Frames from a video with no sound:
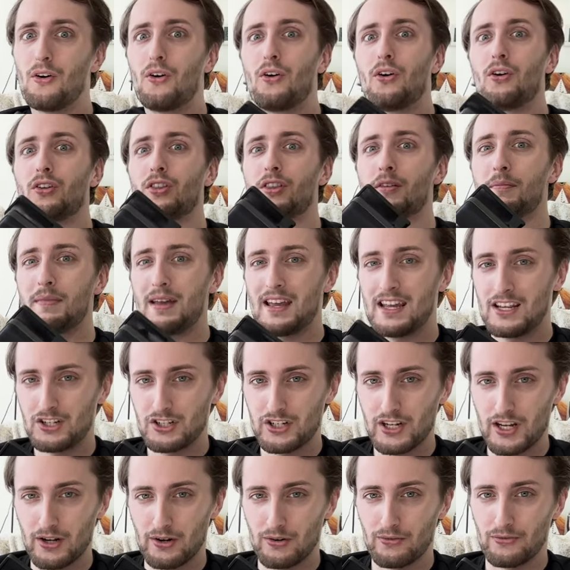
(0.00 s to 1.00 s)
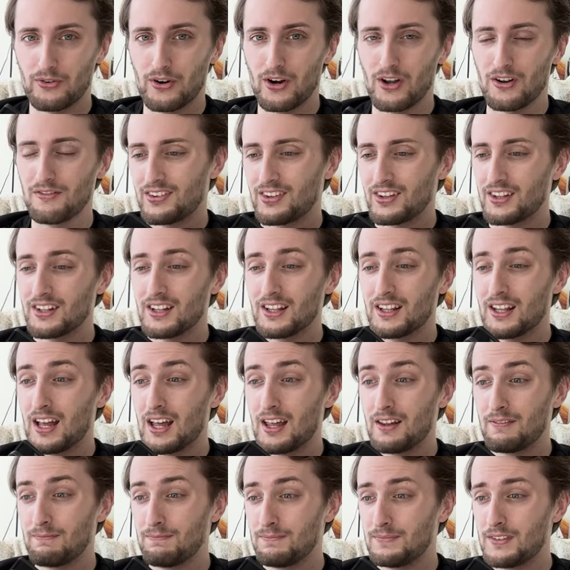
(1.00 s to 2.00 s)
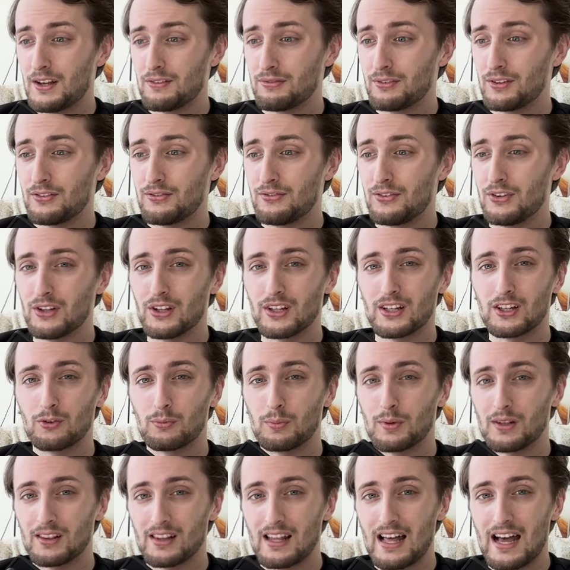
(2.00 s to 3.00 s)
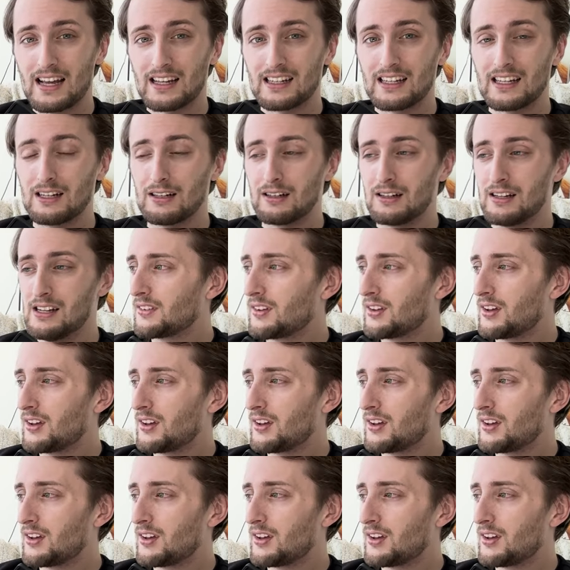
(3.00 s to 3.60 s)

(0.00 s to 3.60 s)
on the main channel front, something I definitely feel like has been lacking.